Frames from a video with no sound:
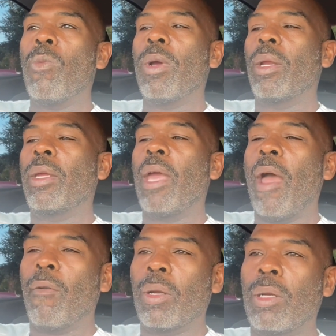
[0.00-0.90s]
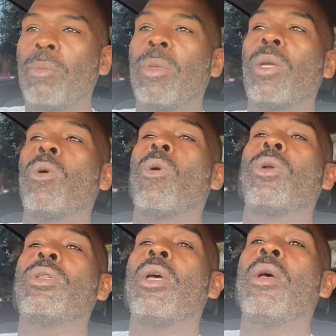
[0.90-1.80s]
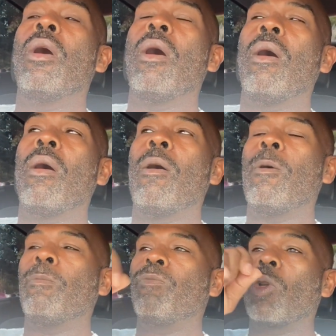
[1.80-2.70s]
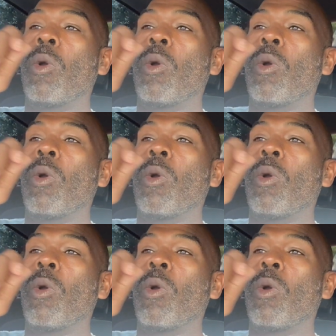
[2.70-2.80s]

with a character because um,